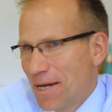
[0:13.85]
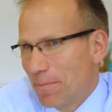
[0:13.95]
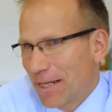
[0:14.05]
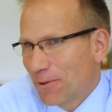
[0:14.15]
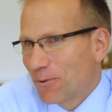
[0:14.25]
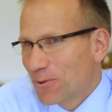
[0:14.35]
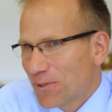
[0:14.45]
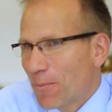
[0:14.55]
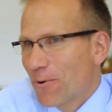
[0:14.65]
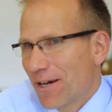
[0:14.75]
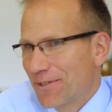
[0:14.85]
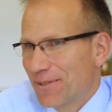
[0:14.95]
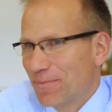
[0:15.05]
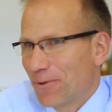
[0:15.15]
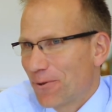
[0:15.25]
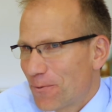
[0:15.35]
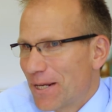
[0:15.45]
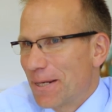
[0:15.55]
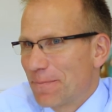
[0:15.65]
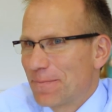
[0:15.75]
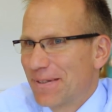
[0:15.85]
But you could summarize them in three.